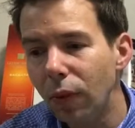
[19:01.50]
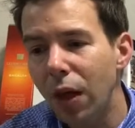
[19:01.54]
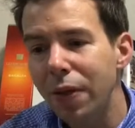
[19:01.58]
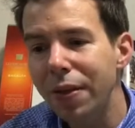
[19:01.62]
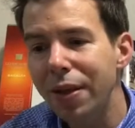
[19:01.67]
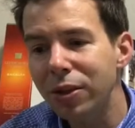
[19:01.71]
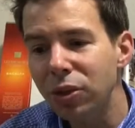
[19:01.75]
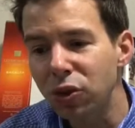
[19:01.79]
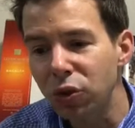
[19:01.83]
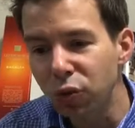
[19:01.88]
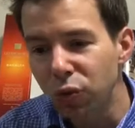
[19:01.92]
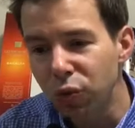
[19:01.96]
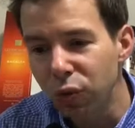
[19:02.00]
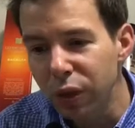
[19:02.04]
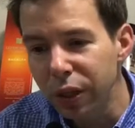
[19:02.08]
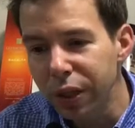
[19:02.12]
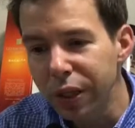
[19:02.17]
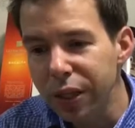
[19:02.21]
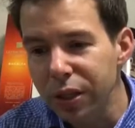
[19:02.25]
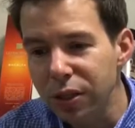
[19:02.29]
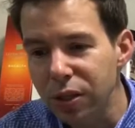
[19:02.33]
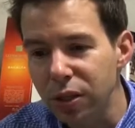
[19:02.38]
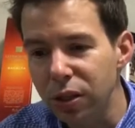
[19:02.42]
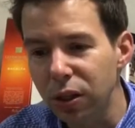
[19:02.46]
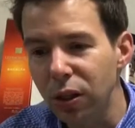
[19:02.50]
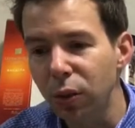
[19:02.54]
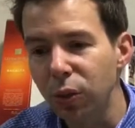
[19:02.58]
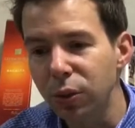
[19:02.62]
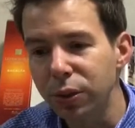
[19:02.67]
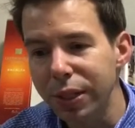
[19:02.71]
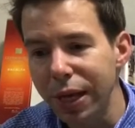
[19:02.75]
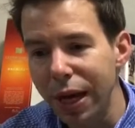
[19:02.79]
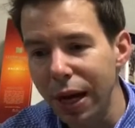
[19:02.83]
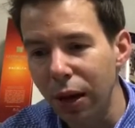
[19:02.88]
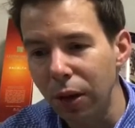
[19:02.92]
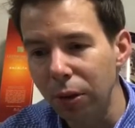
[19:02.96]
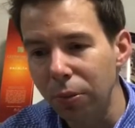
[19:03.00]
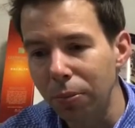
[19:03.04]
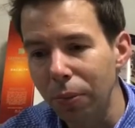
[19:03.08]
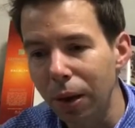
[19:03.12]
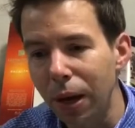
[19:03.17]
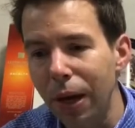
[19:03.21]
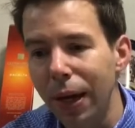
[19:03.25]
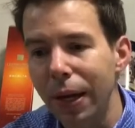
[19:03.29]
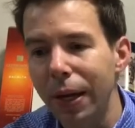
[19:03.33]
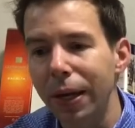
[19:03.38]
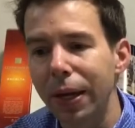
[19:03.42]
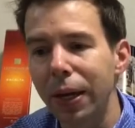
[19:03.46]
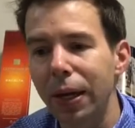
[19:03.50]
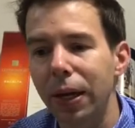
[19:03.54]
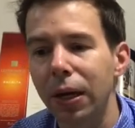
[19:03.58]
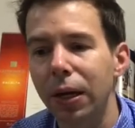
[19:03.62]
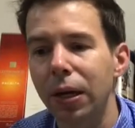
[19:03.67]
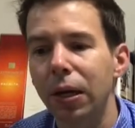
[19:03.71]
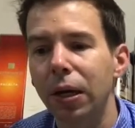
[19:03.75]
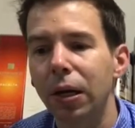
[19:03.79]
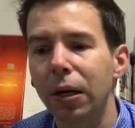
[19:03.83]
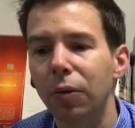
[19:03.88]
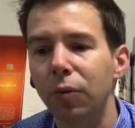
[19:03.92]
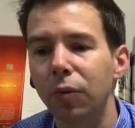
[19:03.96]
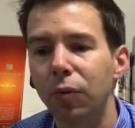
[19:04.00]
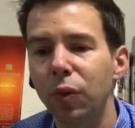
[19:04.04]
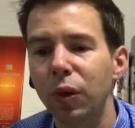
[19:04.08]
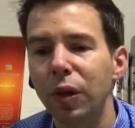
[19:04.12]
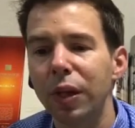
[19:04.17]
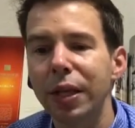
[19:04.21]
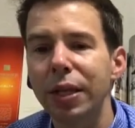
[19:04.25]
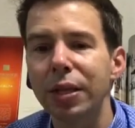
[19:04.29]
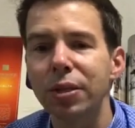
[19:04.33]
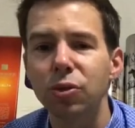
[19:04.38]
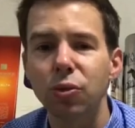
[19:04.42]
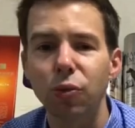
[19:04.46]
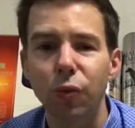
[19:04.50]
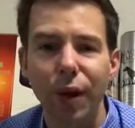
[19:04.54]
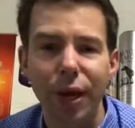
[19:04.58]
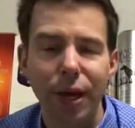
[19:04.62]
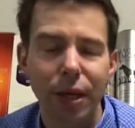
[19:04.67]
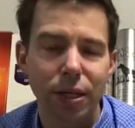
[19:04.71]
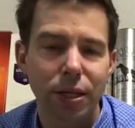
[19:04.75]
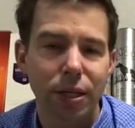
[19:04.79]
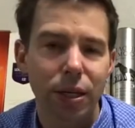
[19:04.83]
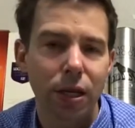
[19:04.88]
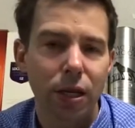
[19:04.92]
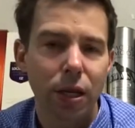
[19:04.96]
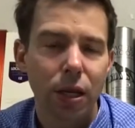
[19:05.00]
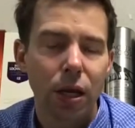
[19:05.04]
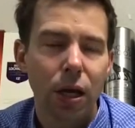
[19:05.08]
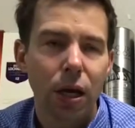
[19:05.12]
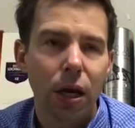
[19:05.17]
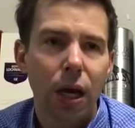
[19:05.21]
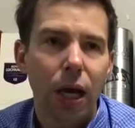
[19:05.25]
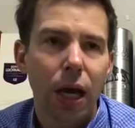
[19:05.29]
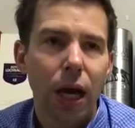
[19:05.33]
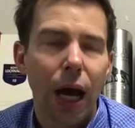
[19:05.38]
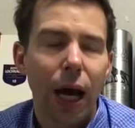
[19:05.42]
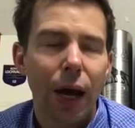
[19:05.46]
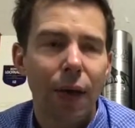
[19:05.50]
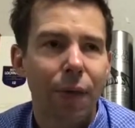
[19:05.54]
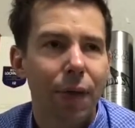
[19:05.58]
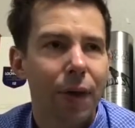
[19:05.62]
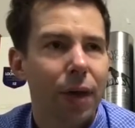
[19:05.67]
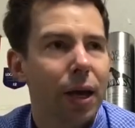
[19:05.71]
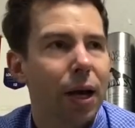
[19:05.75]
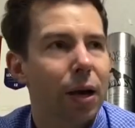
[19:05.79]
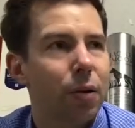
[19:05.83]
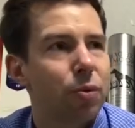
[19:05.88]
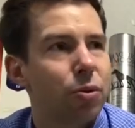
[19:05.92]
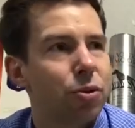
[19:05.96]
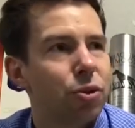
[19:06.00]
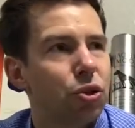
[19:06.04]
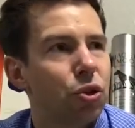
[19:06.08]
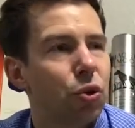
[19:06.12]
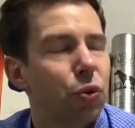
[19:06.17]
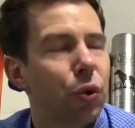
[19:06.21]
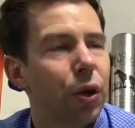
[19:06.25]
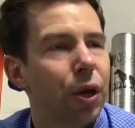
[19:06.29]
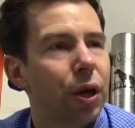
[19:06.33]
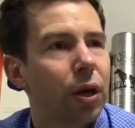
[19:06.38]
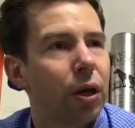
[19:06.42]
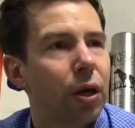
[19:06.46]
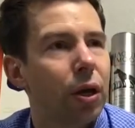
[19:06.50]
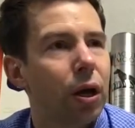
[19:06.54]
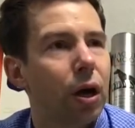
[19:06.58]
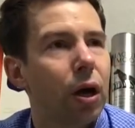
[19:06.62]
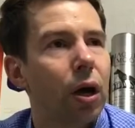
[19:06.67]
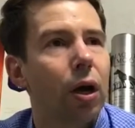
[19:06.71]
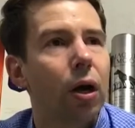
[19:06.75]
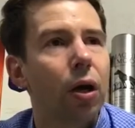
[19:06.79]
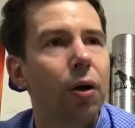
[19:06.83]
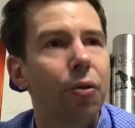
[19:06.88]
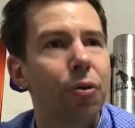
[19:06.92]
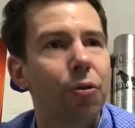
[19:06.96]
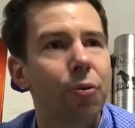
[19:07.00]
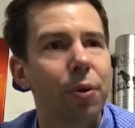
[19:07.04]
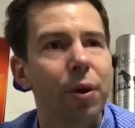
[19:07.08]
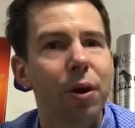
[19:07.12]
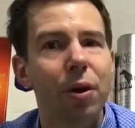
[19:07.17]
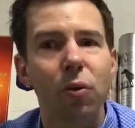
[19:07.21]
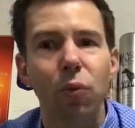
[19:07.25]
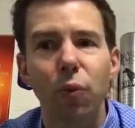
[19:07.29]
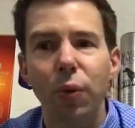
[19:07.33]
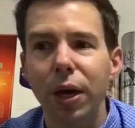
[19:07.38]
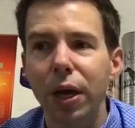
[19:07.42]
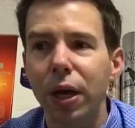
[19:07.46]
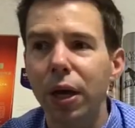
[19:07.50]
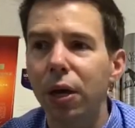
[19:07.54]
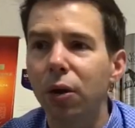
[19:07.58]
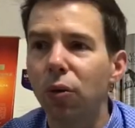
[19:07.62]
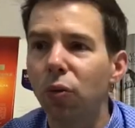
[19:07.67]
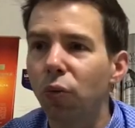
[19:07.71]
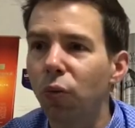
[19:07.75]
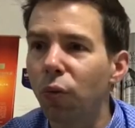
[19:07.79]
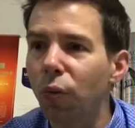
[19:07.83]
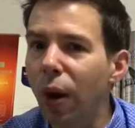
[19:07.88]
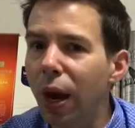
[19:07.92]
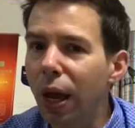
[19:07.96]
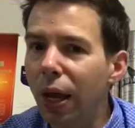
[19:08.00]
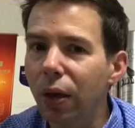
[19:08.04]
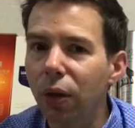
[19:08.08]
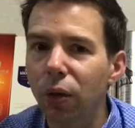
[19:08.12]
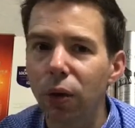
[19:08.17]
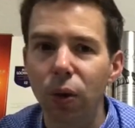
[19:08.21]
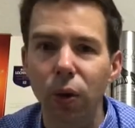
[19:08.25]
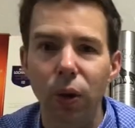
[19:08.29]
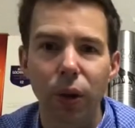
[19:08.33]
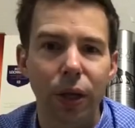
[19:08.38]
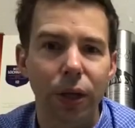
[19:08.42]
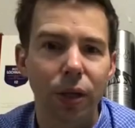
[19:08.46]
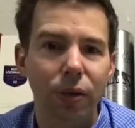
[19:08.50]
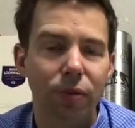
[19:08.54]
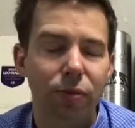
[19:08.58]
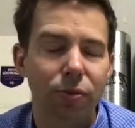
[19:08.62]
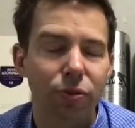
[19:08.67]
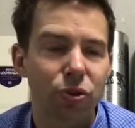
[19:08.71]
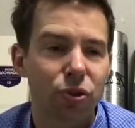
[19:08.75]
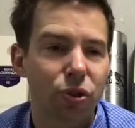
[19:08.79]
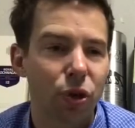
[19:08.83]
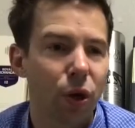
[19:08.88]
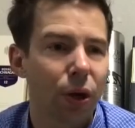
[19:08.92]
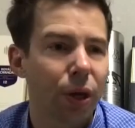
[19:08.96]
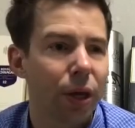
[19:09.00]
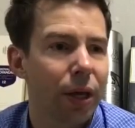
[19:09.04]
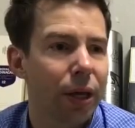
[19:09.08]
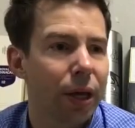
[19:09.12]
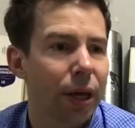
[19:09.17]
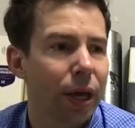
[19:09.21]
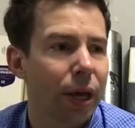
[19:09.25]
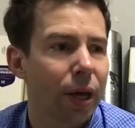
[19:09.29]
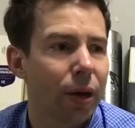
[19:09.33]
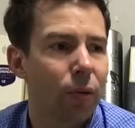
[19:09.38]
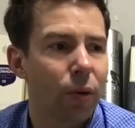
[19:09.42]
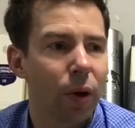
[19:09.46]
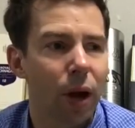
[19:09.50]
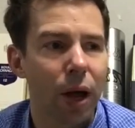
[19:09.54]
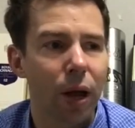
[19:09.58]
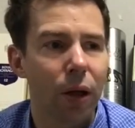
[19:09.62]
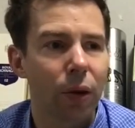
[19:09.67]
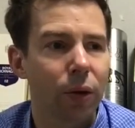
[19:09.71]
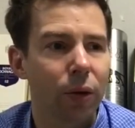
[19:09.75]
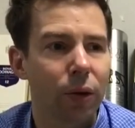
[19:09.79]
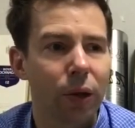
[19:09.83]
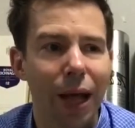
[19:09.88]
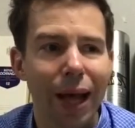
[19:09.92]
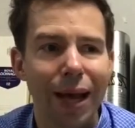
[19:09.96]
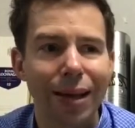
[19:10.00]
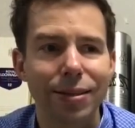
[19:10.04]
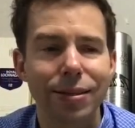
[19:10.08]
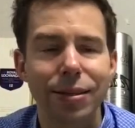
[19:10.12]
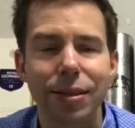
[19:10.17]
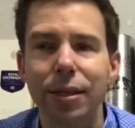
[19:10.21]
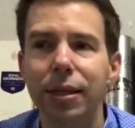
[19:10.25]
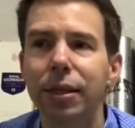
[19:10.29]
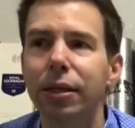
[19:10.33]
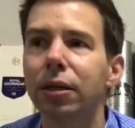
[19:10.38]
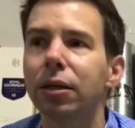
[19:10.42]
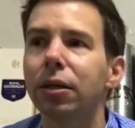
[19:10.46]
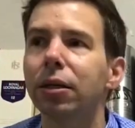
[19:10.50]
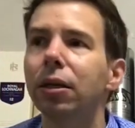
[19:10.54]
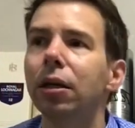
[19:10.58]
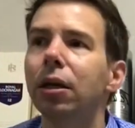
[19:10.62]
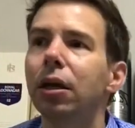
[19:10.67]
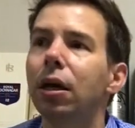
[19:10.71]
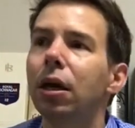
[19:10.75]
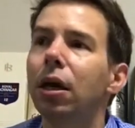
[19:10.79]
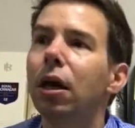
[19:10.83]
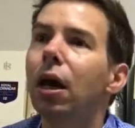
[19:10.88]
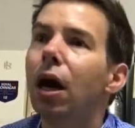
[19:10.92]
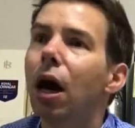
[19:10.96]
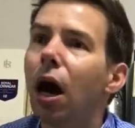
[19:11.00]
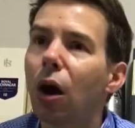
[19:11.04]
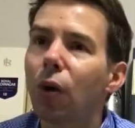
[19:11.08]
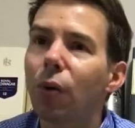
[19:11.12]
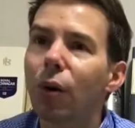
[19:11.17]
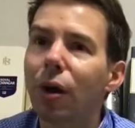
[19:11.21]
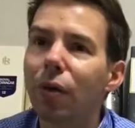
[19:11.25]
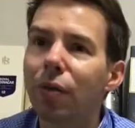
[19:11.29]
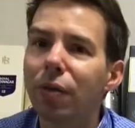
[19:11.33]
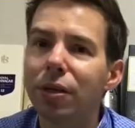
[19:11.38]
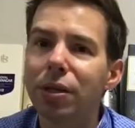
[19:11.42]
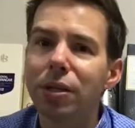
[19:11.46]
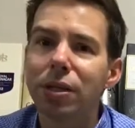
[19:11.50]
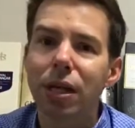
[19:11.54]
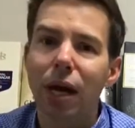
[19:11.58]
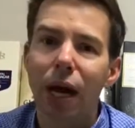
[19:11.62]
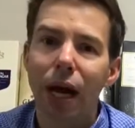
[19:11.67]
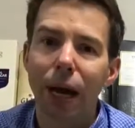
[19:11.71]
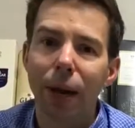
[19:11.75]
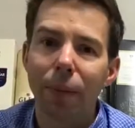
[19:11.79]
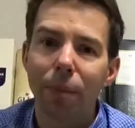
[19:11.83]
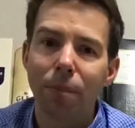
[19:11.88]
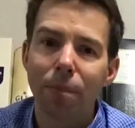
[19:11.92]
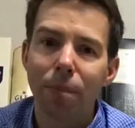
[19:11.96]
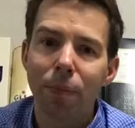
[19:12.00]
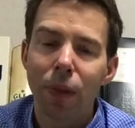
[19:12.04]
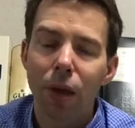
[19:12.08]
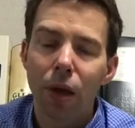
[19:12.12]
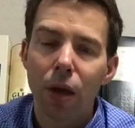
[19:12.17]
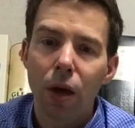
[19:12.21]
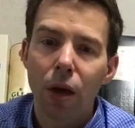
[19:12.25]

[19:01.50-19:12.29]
that's really slowed down my release rate. I think I was doing three a week regularly, starting around last year, around this time,